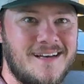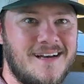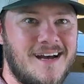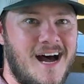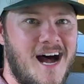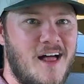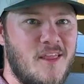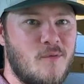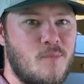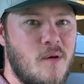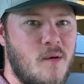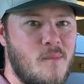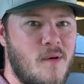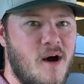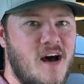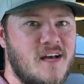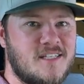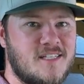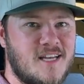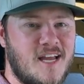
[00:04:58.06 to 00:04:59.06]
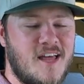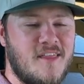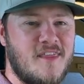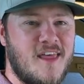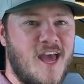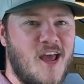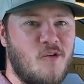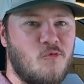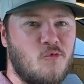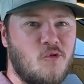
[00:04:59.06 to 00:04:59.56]
on the Pit Boss, and
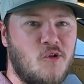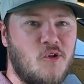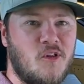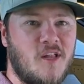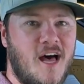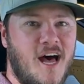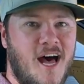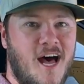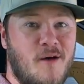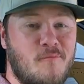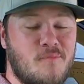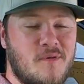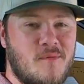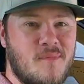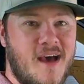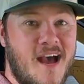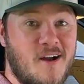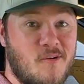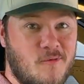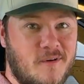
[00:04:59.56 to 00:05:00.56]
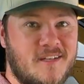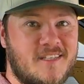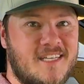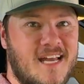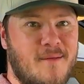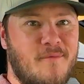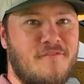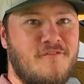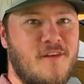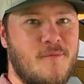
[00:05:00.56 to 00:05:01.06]
then we'll be back when it's
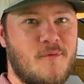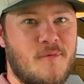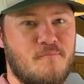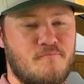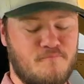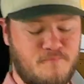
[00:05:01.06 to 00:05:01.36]
time to flip them.